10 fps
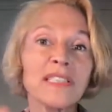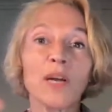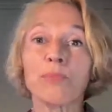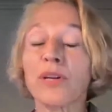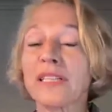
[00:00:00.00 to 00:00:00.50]
in
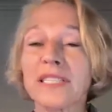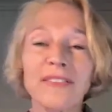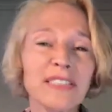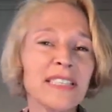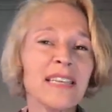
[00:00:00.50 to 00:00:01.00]
our
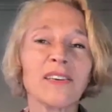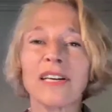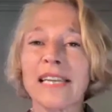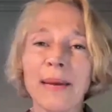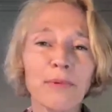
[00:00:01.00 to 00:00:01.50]
productivity, in our
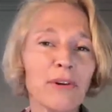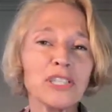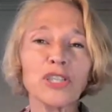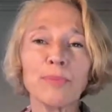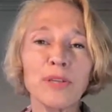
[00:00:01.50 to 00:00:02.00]

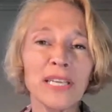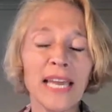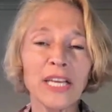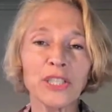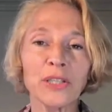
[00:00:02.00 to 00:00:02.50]
collaboration,
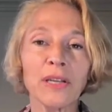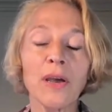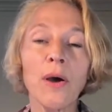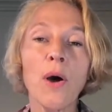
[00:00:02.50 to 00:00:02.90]
communication.